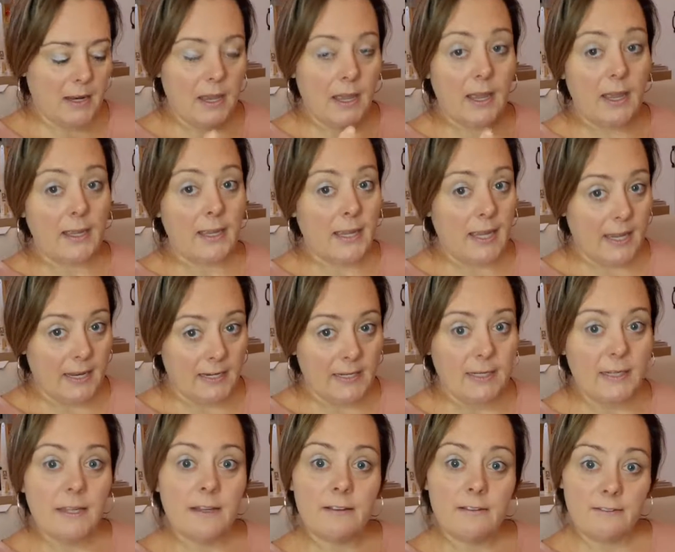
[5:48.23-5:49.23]
Again,
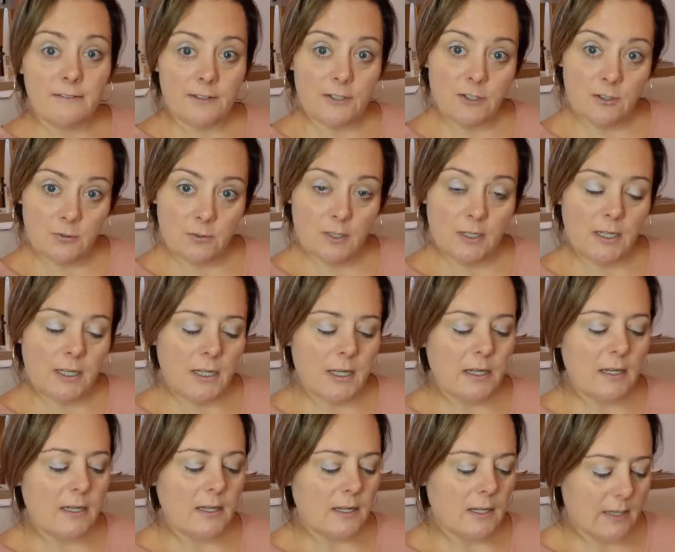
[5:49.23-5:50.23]
visually,
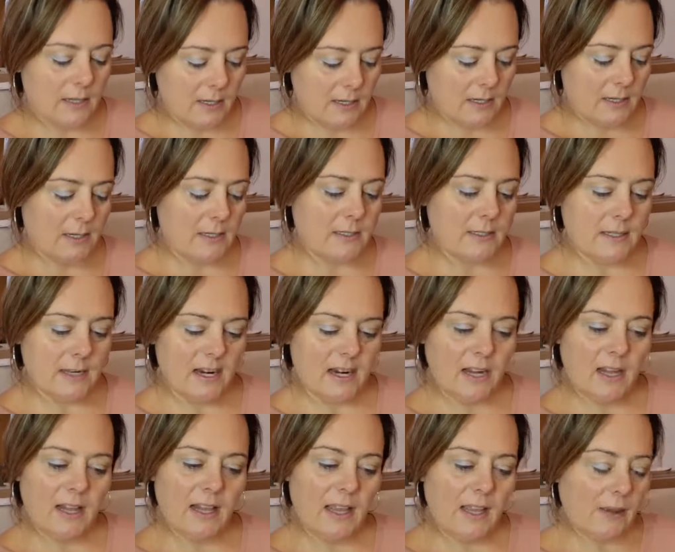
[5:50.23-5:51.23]

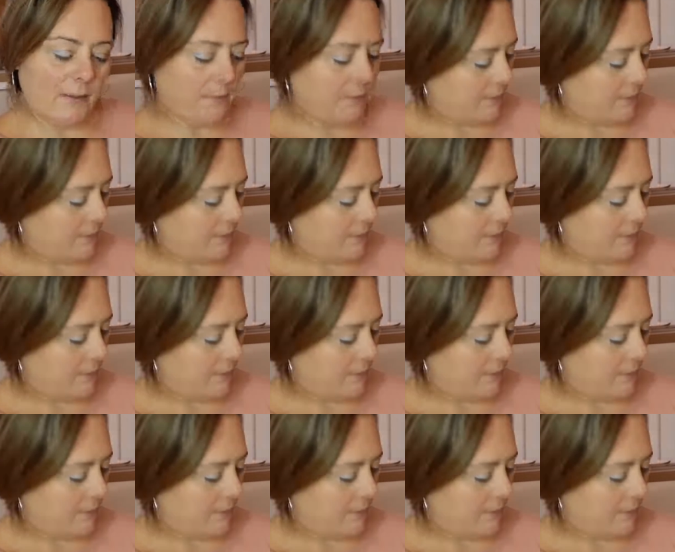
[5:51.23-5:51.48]
kinesthetically.